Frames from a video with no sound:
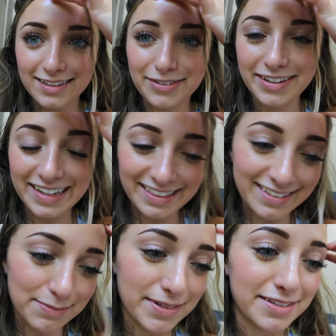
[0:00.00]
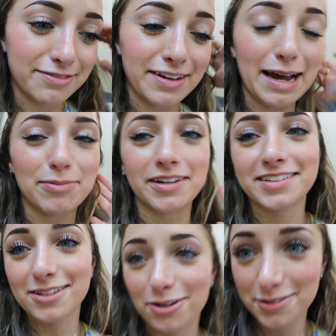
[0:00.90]
I feel like this piece of fabric
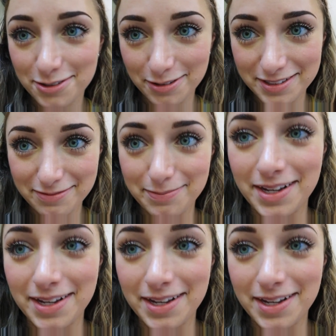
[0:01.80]
is all sorts of